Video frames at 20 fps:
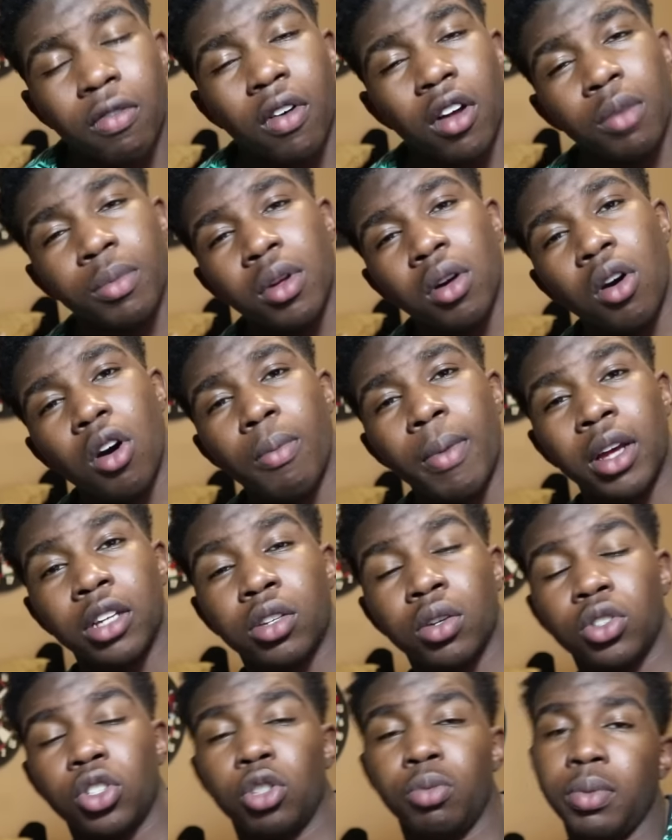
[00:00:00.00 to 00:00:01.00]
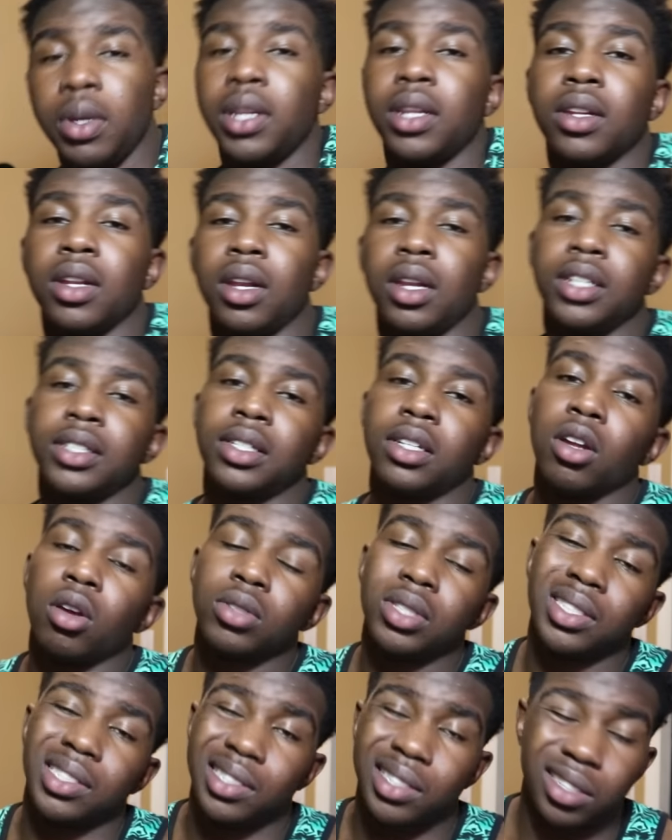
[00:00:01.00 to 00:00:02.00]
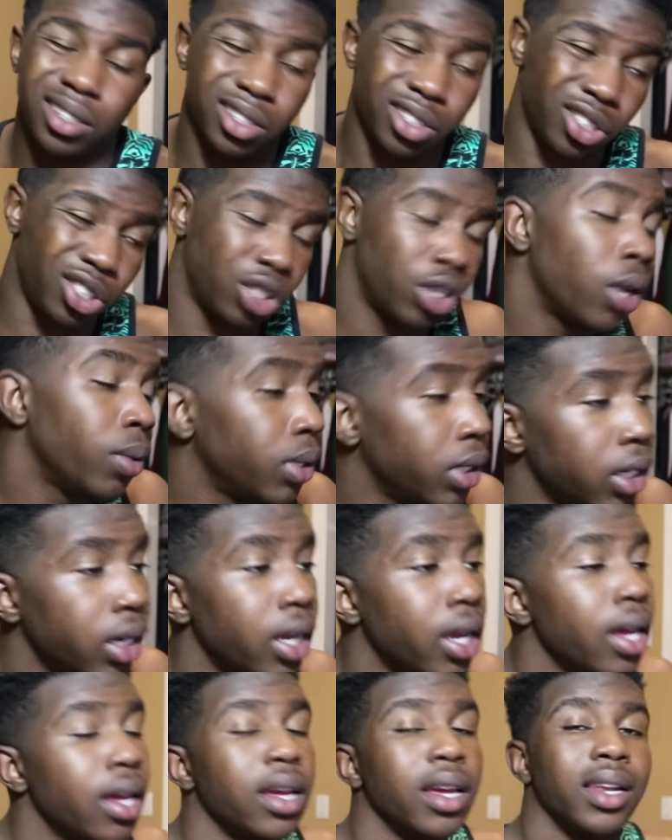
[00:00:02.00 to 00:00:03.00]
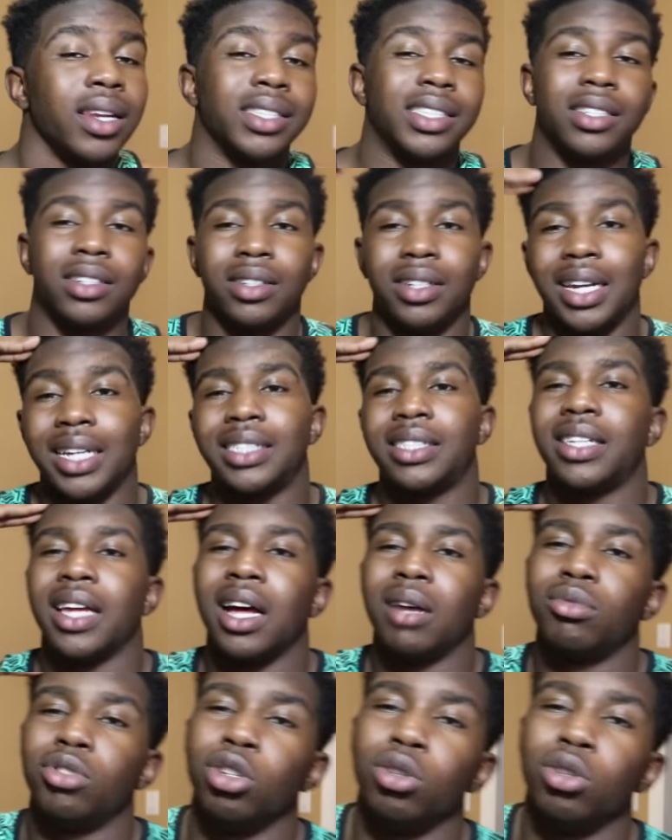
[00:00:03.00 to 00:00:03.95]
follow me on all my social media. The links to those is in the description. And until next time,